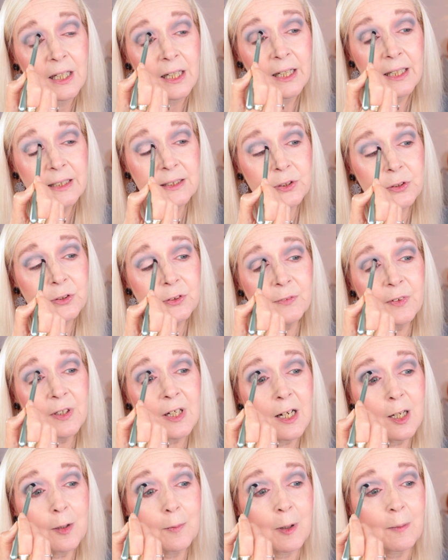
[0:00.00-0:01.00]
It's good for
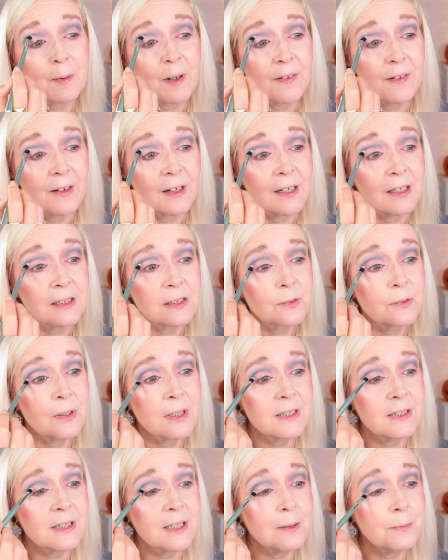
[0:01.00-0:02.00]
ColourPop, I think. It's
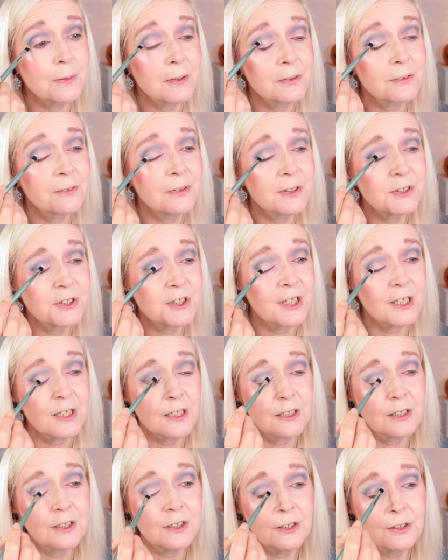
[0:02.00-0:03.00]
quite deep and grungy
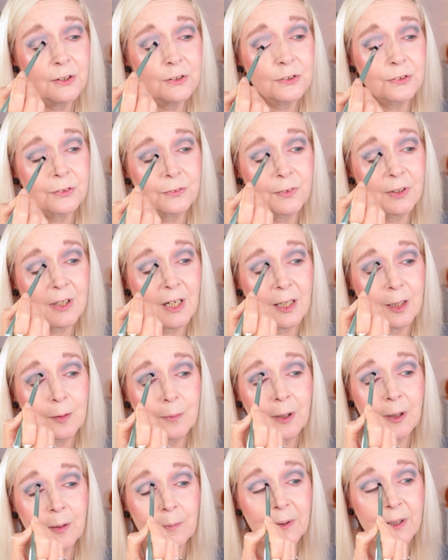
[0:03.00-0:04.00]
and unusual for
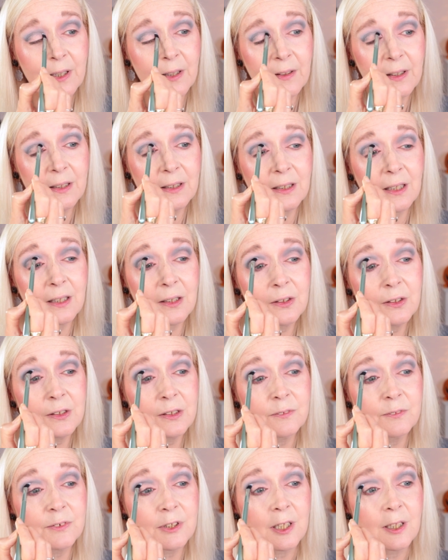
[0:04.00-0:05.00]
ColourPop, but I think they could
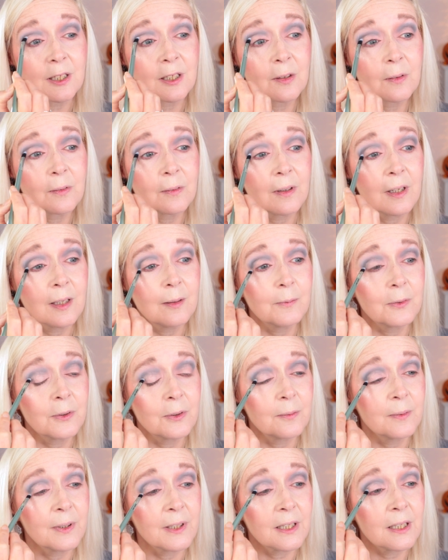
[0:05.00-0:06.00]
have done way
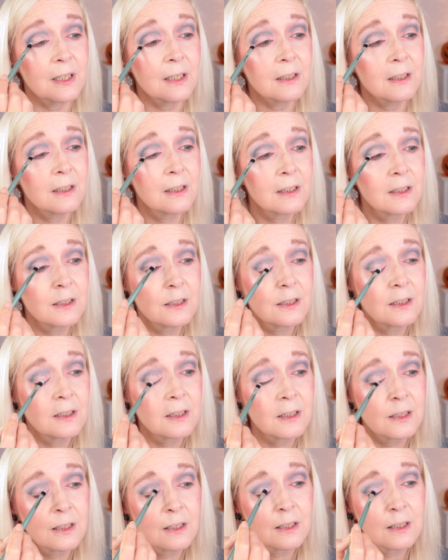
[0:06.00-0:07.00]
more with it,
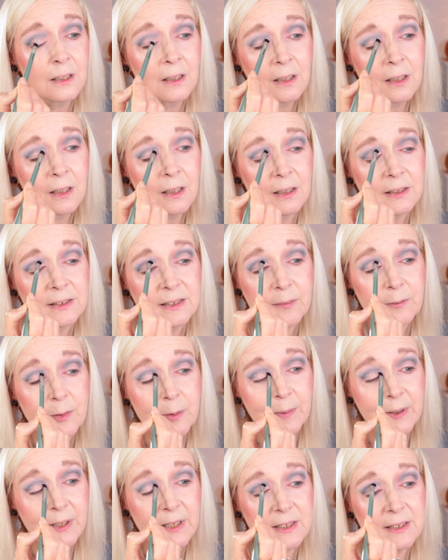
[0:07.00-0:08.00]
as
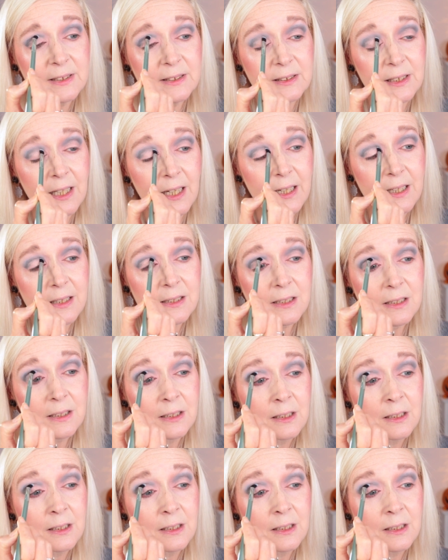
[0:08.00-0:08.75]
everybody has said.